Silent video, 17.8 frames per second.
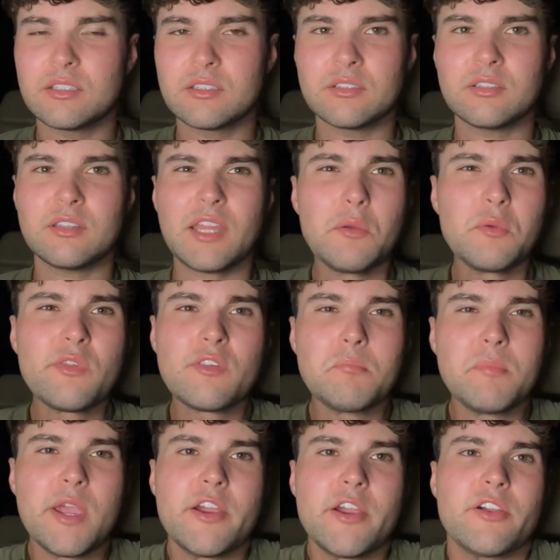That was
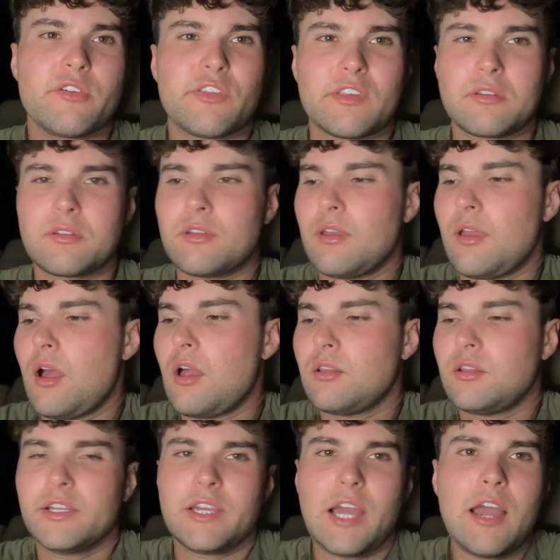embarrassing.
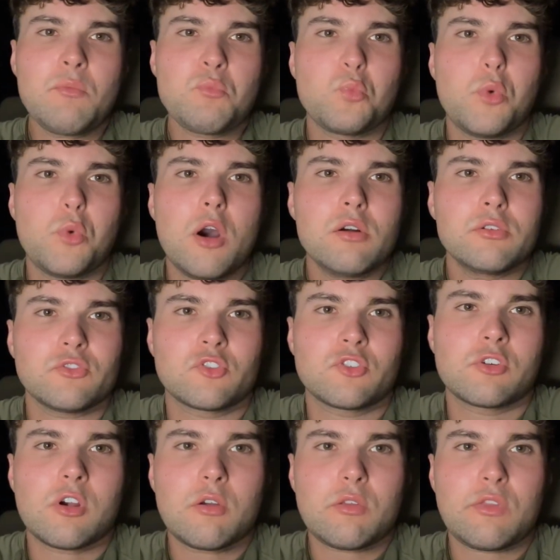I walked
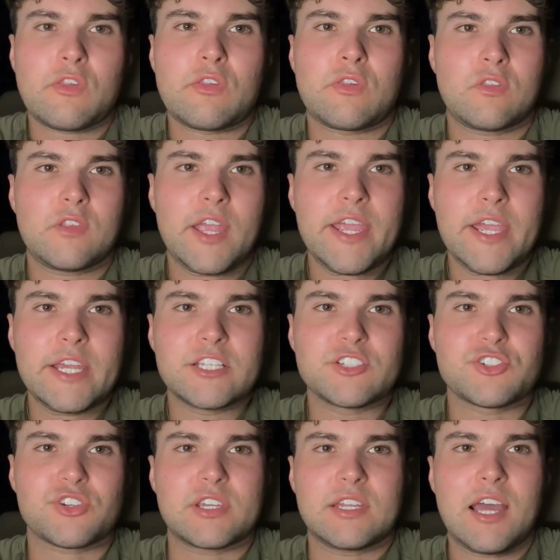across the
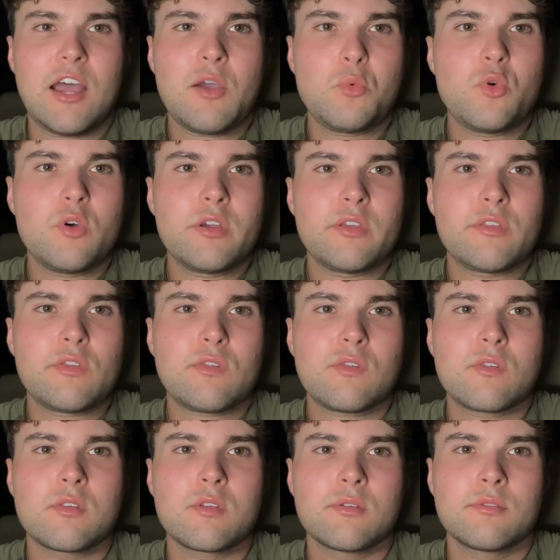stage and I was